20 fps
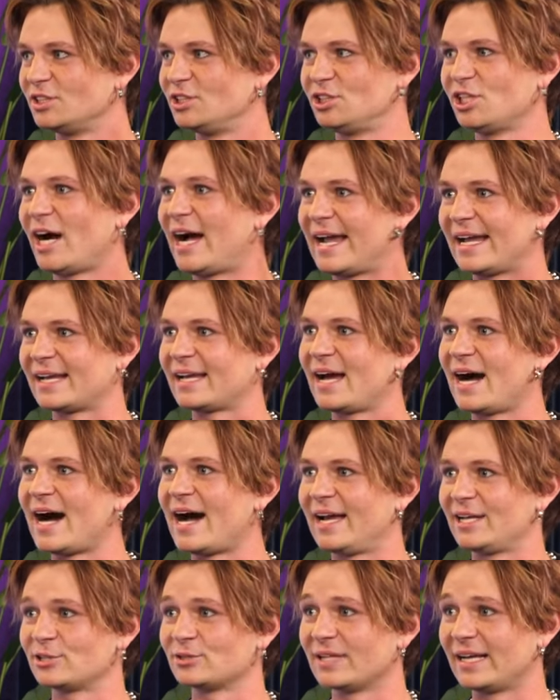giant
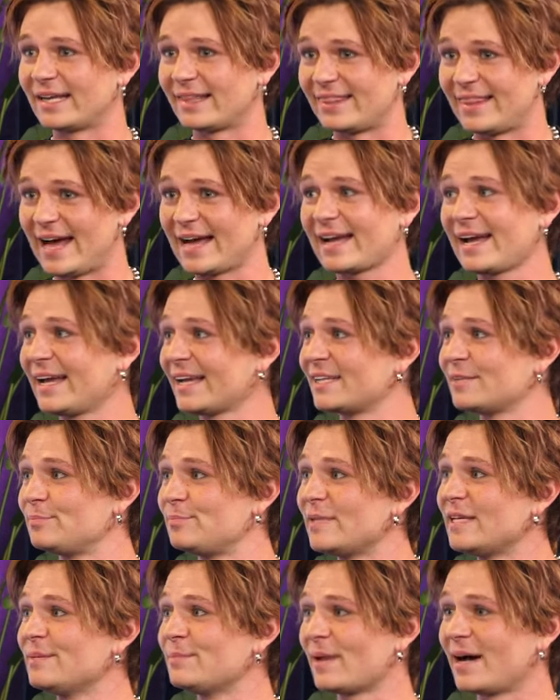guy, and you're like, that guy could
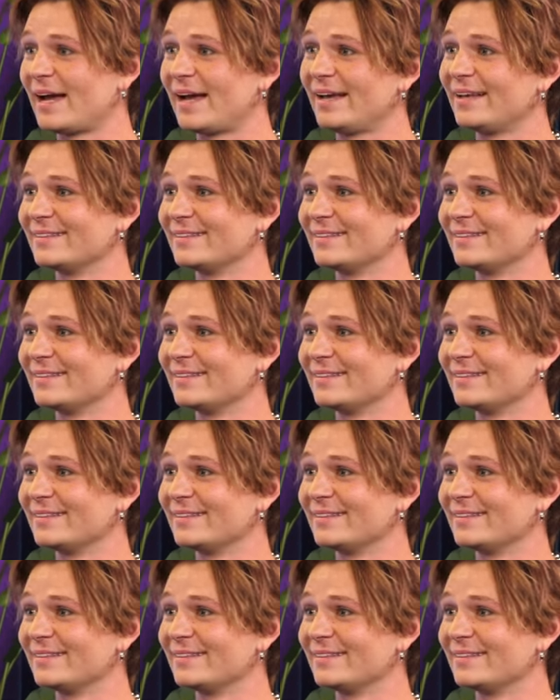beat my,